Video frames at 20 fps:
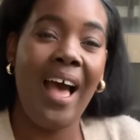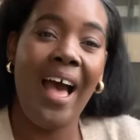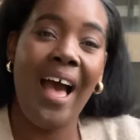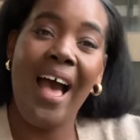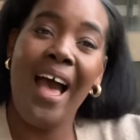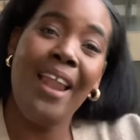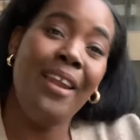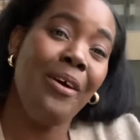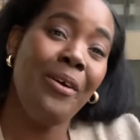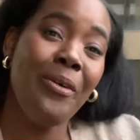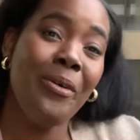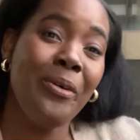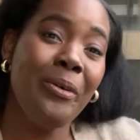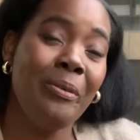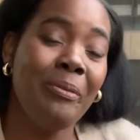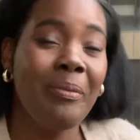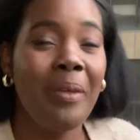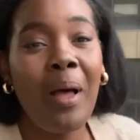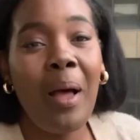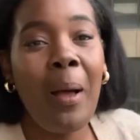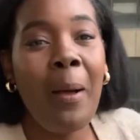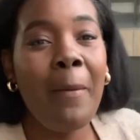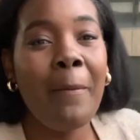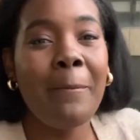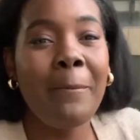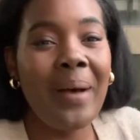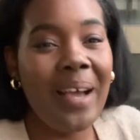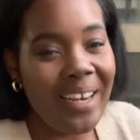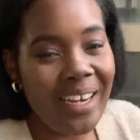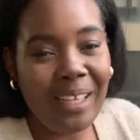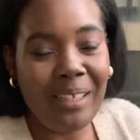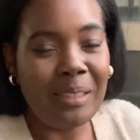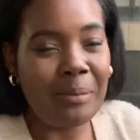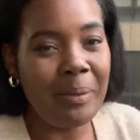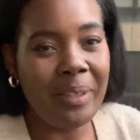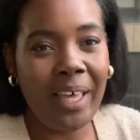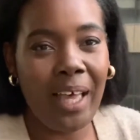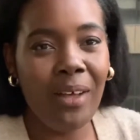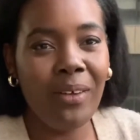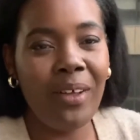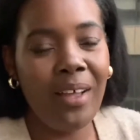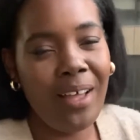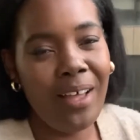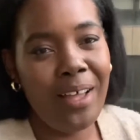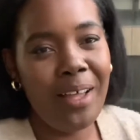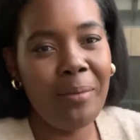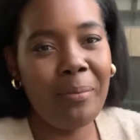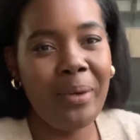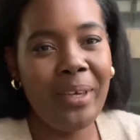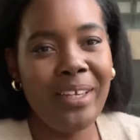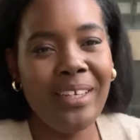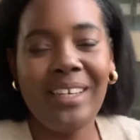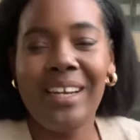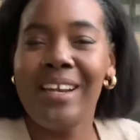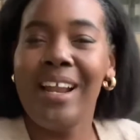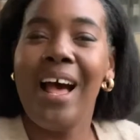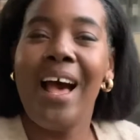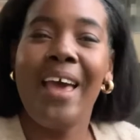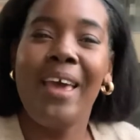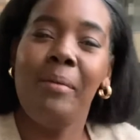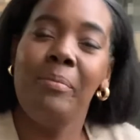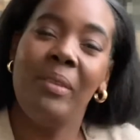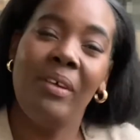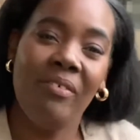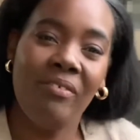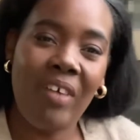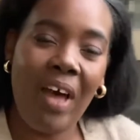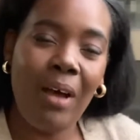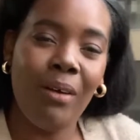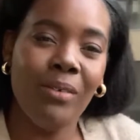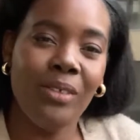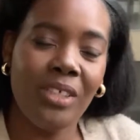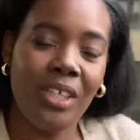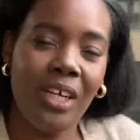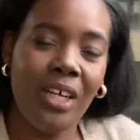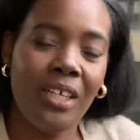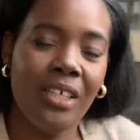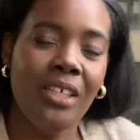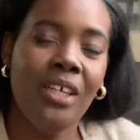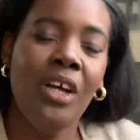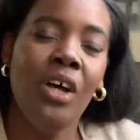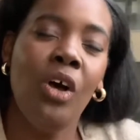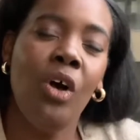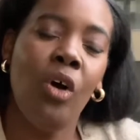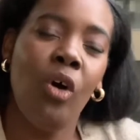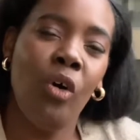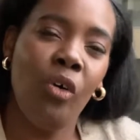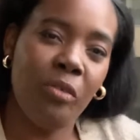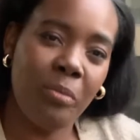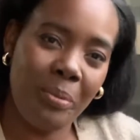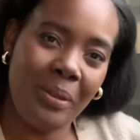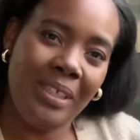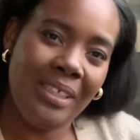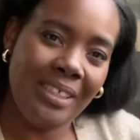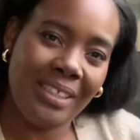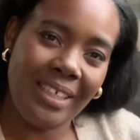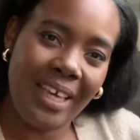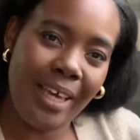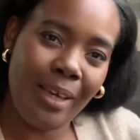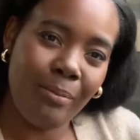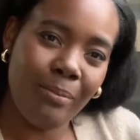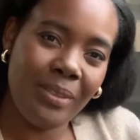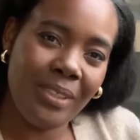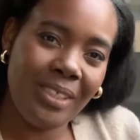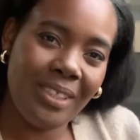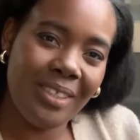Hello, my name is Mikkel Irvin and I am the founder of Peacescapes.